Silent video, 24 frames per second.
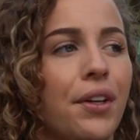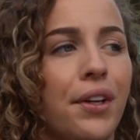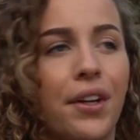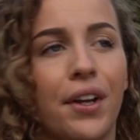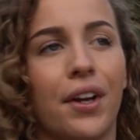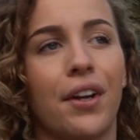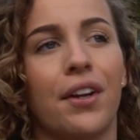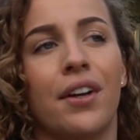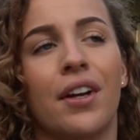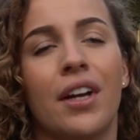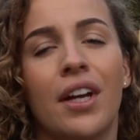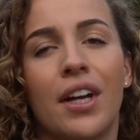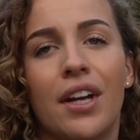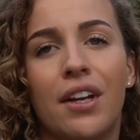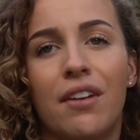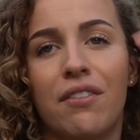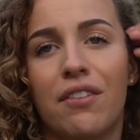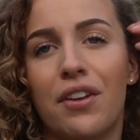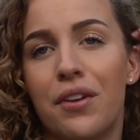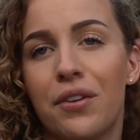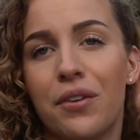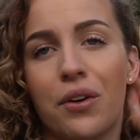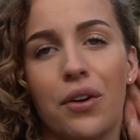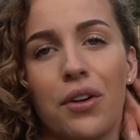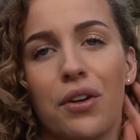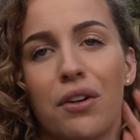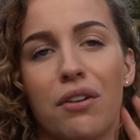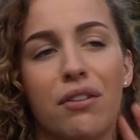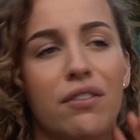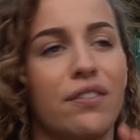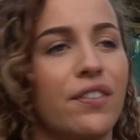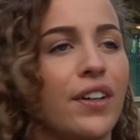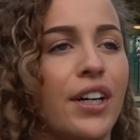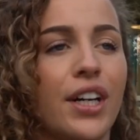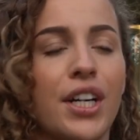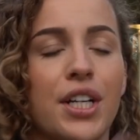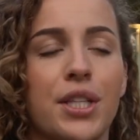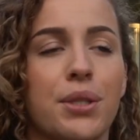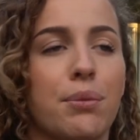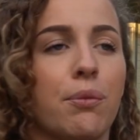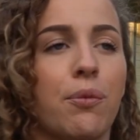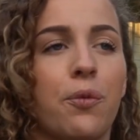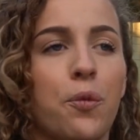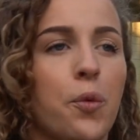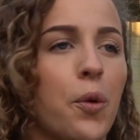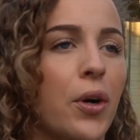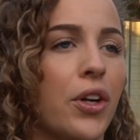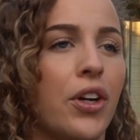You know, if you got your first
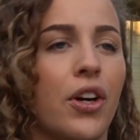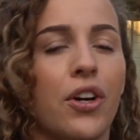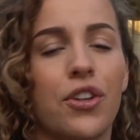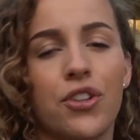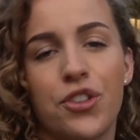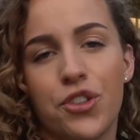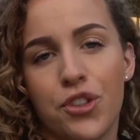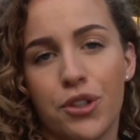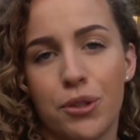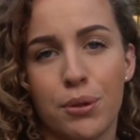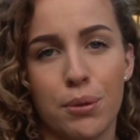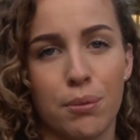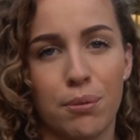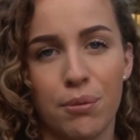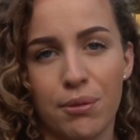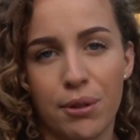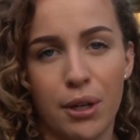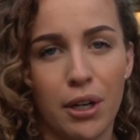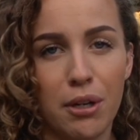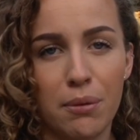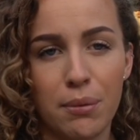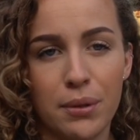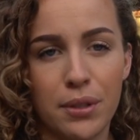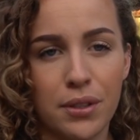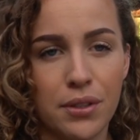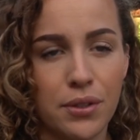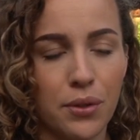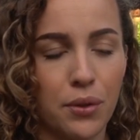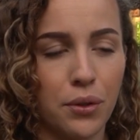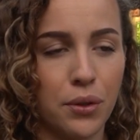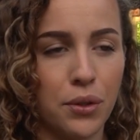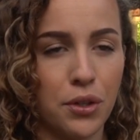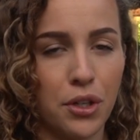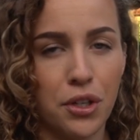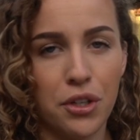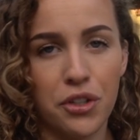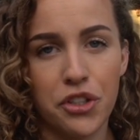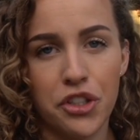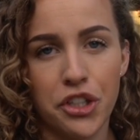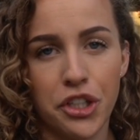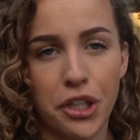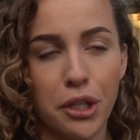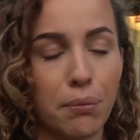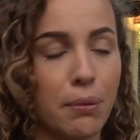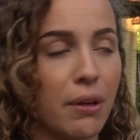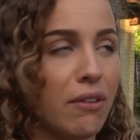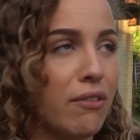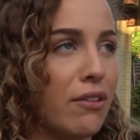100 subscribers on
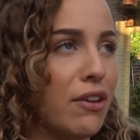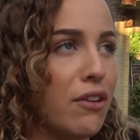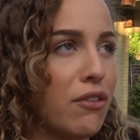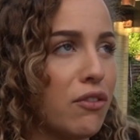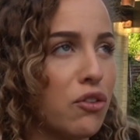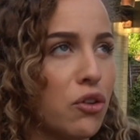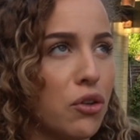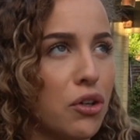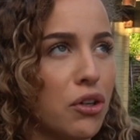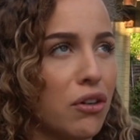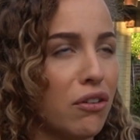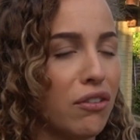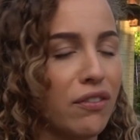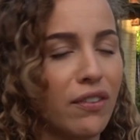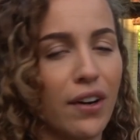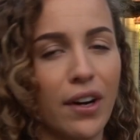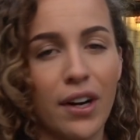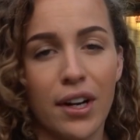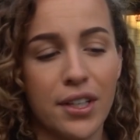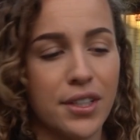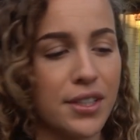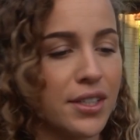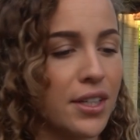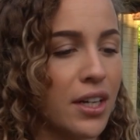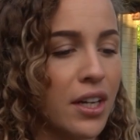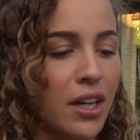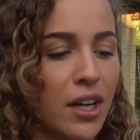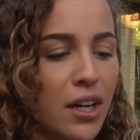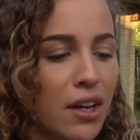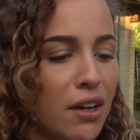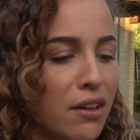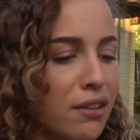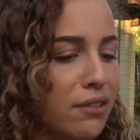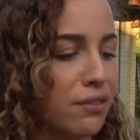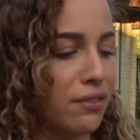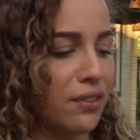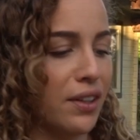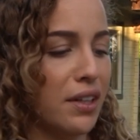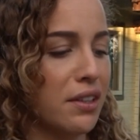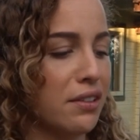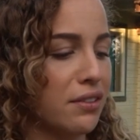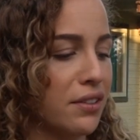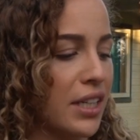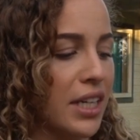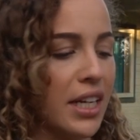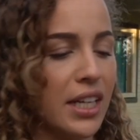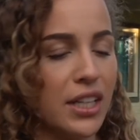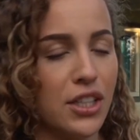YouTube, if you've got your first
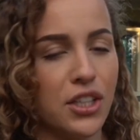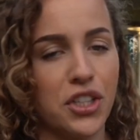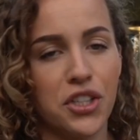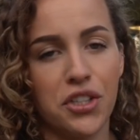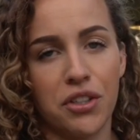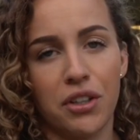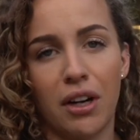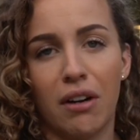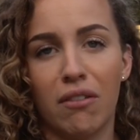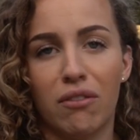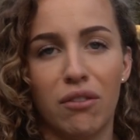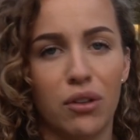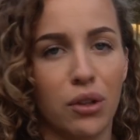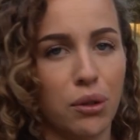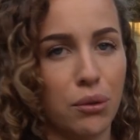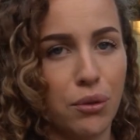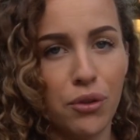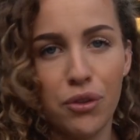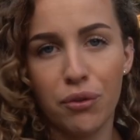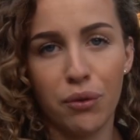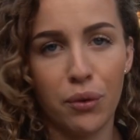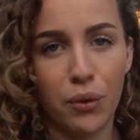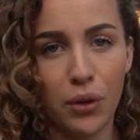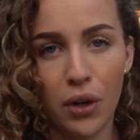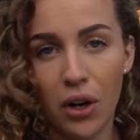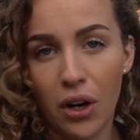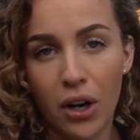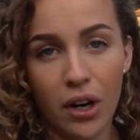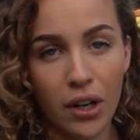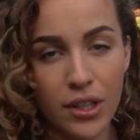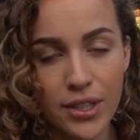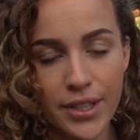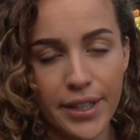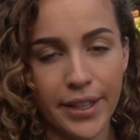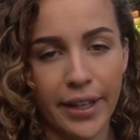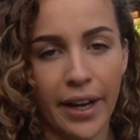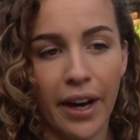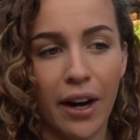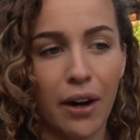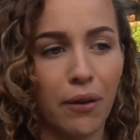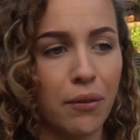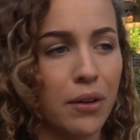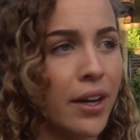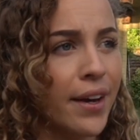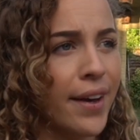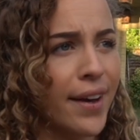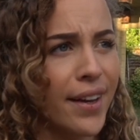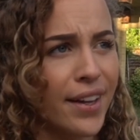50 Instagram followers from your art
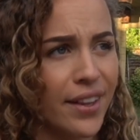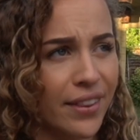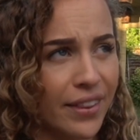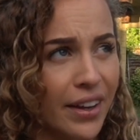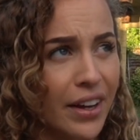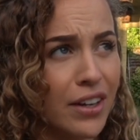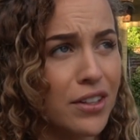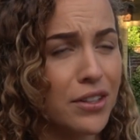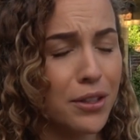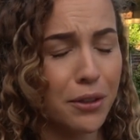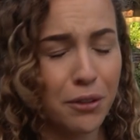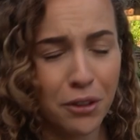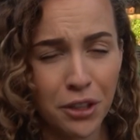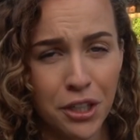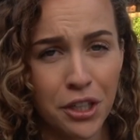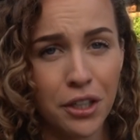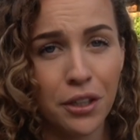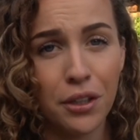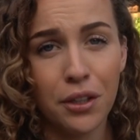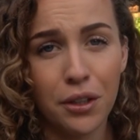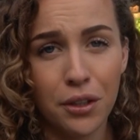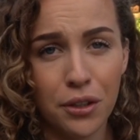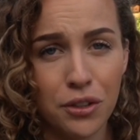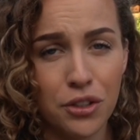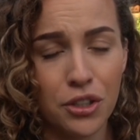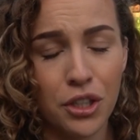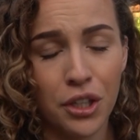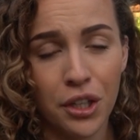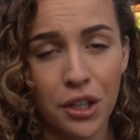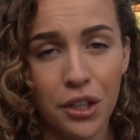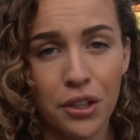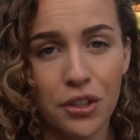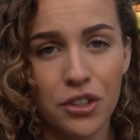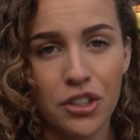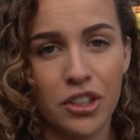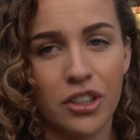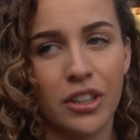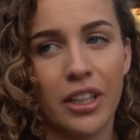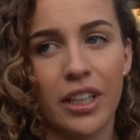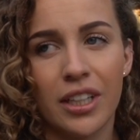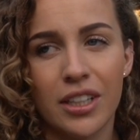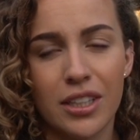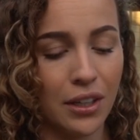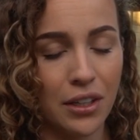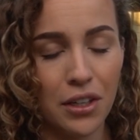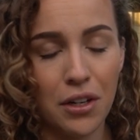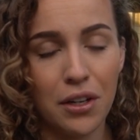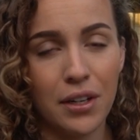account, those are huge, huge
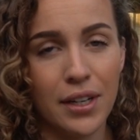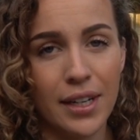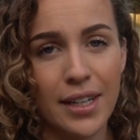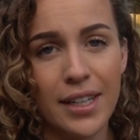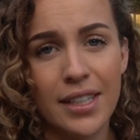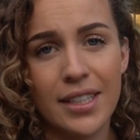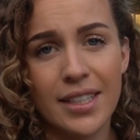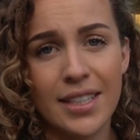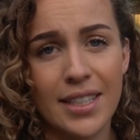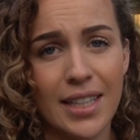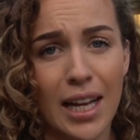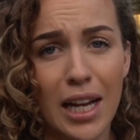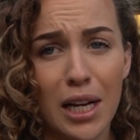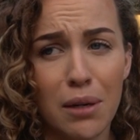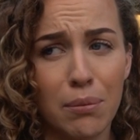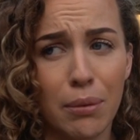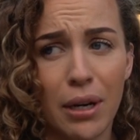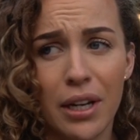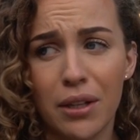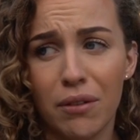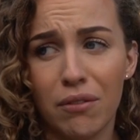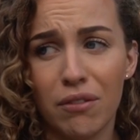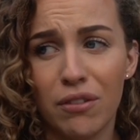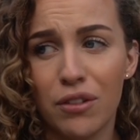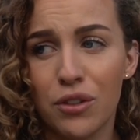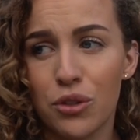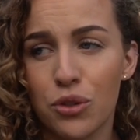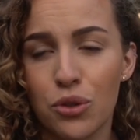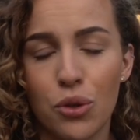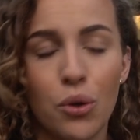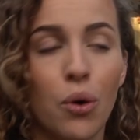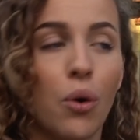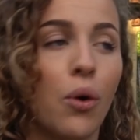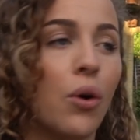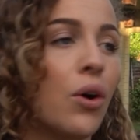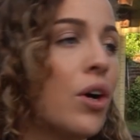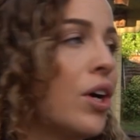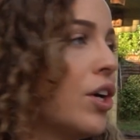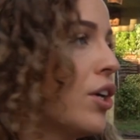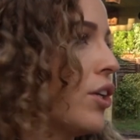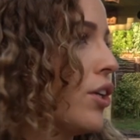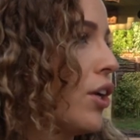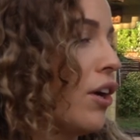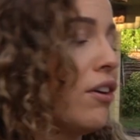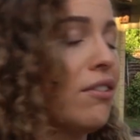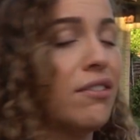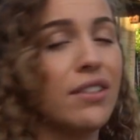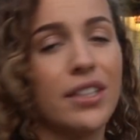things, and you need to celebrate them for sure.
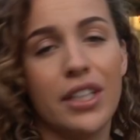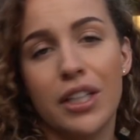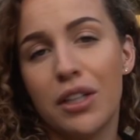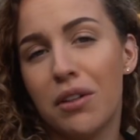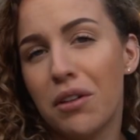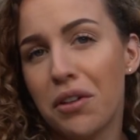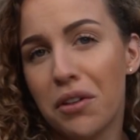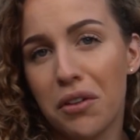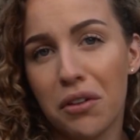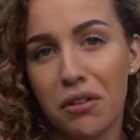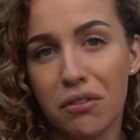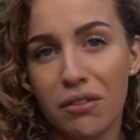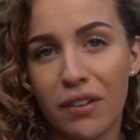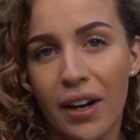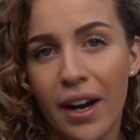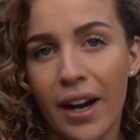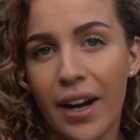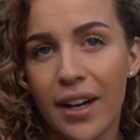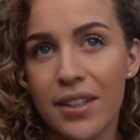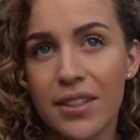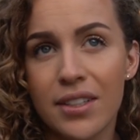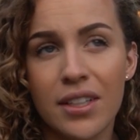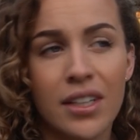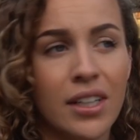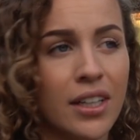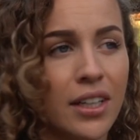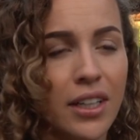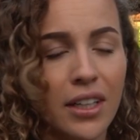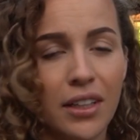Go for dinner with your friend.